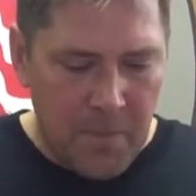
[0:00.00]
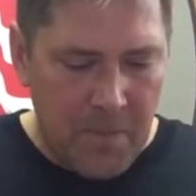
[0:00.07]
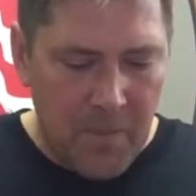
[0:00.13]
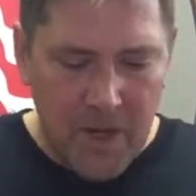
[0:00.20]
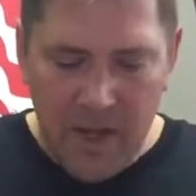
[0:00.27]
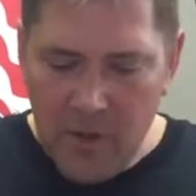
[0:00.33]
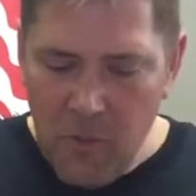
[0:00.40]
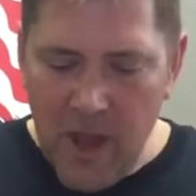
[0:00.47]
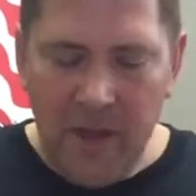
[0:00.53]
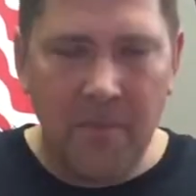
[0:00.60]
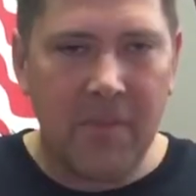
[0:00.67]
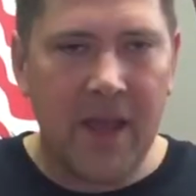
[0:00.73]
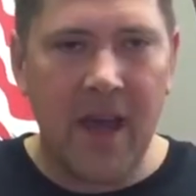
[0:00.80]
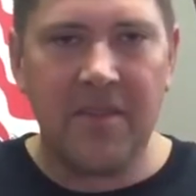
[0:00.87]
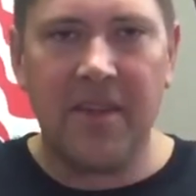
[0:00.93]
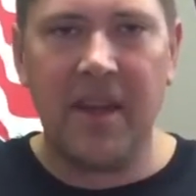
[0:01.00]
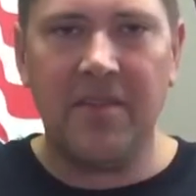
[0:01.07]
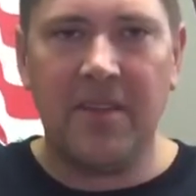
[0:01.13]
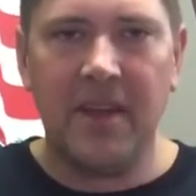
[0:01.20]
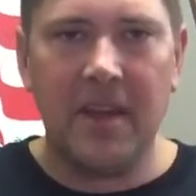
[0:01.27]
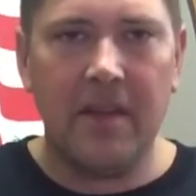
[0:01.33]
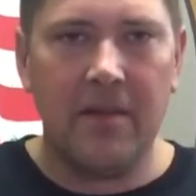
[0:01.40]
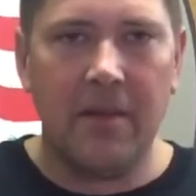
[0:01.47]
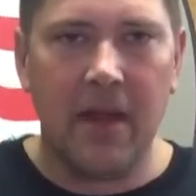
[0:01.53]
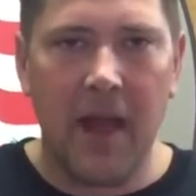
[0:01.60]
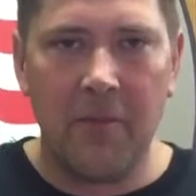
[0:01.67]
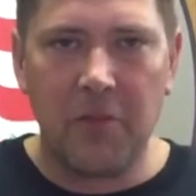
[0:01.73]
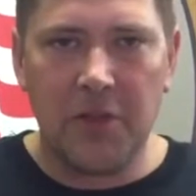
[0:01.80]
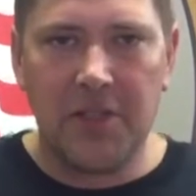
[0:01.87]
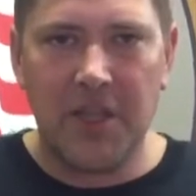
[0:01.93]
But anyway, guys, that's it.
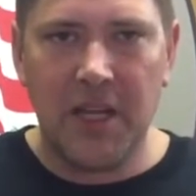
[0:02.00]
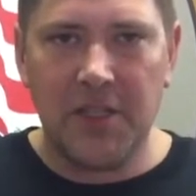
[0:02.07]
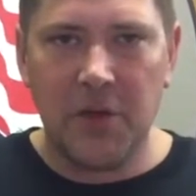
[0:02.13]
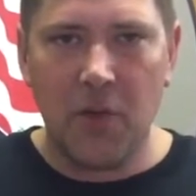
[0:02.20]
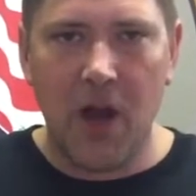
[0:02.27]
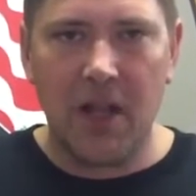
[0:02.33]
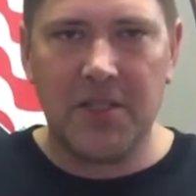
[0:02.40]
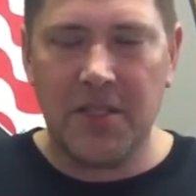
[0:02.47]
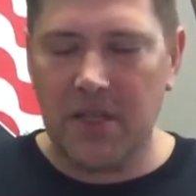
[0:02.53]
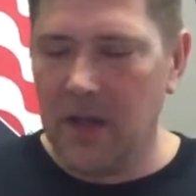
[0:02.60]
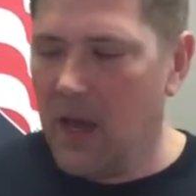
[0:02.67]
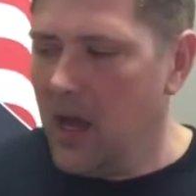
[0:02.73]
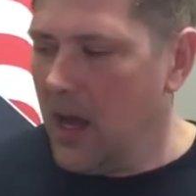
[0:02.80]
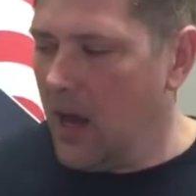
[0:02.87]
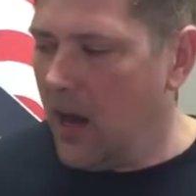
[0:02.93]
I appreciate you watching.